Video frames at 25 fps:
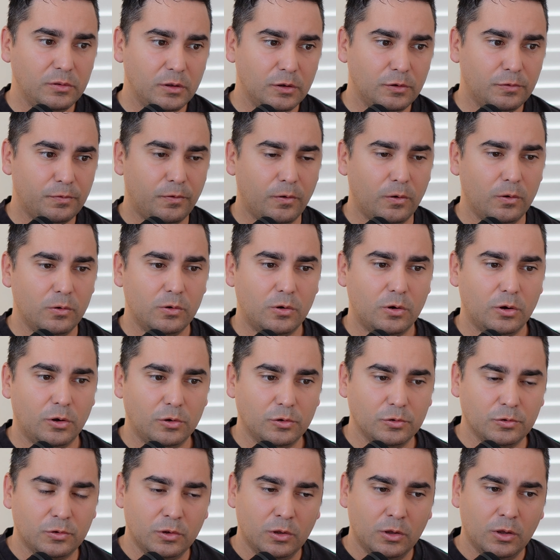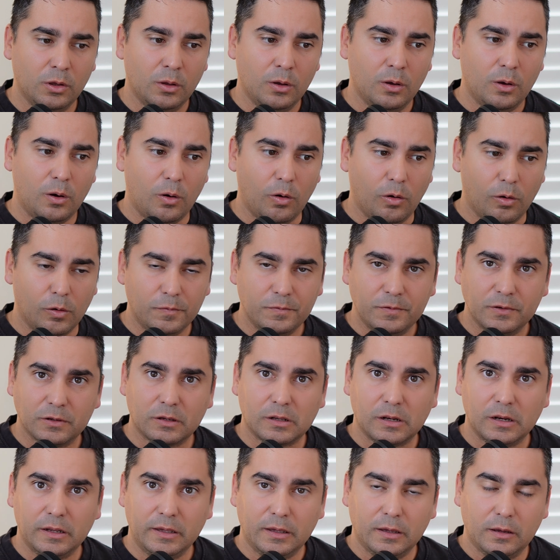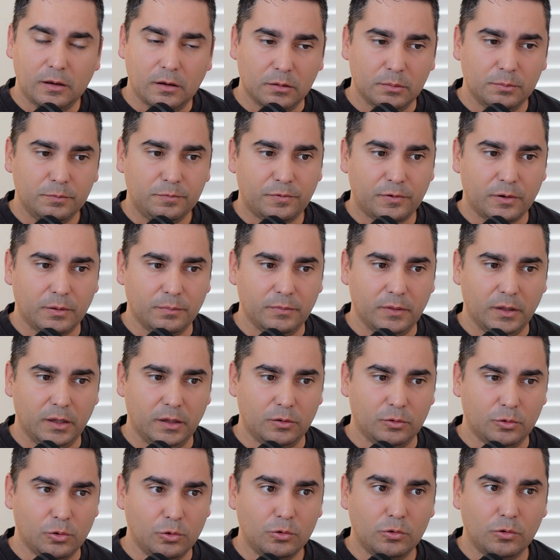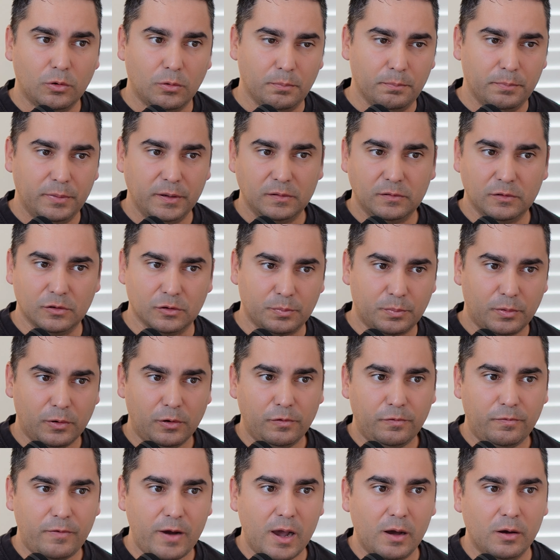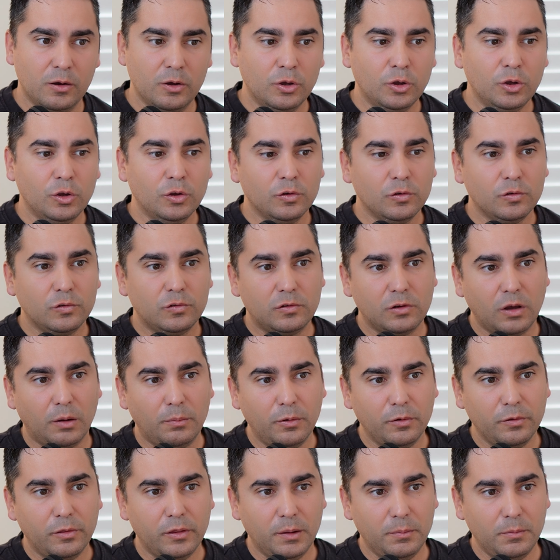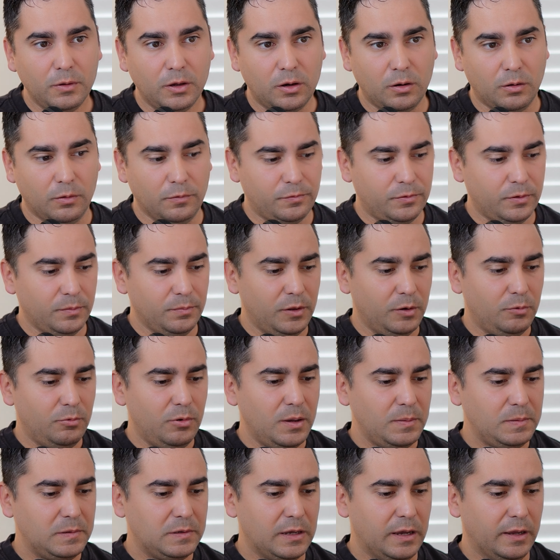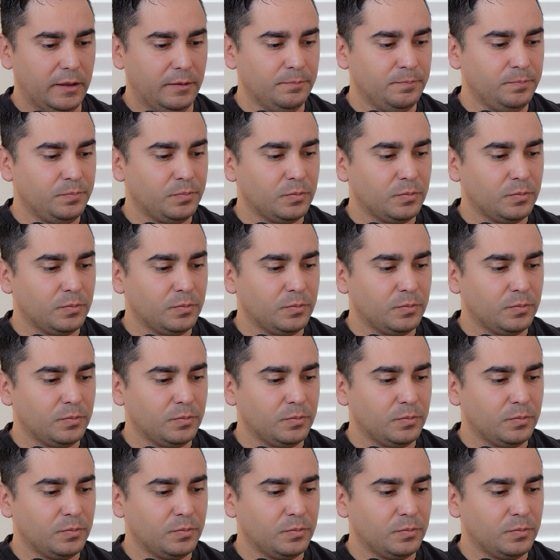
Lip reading: these phone calls obviously come from the Google business profile. Some of them come from the website.